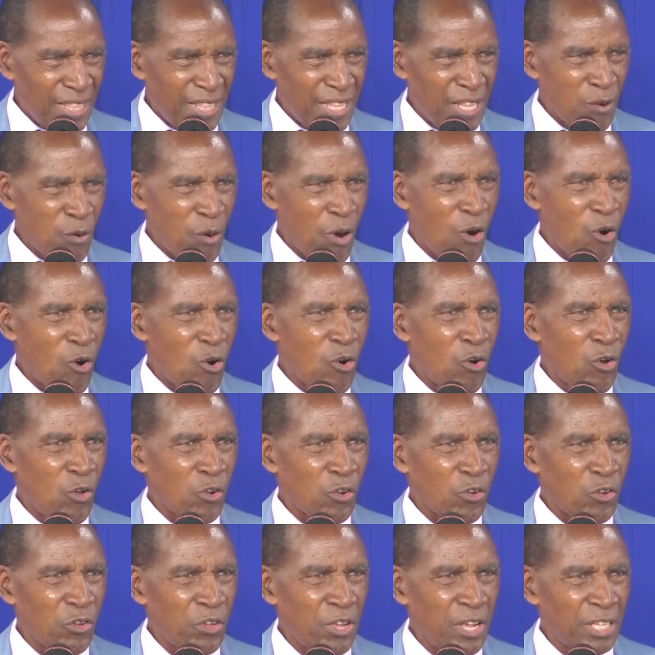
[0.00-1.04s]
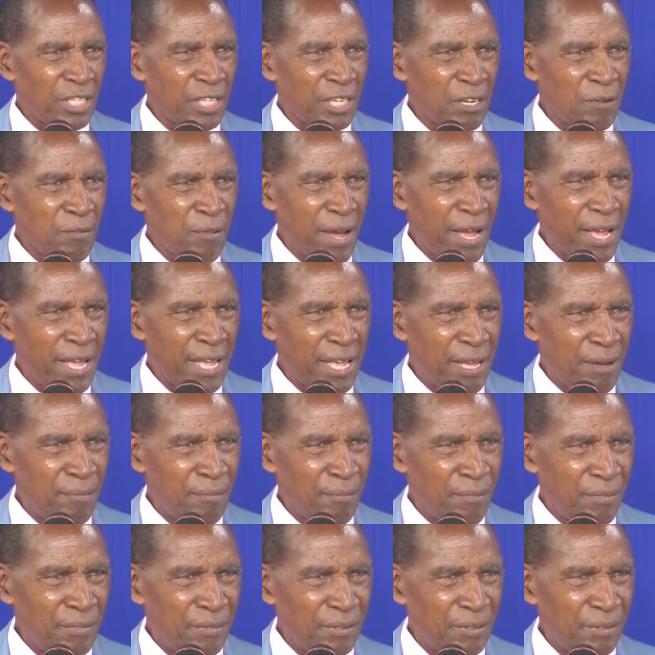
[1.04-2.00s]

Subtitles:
They were all created by him,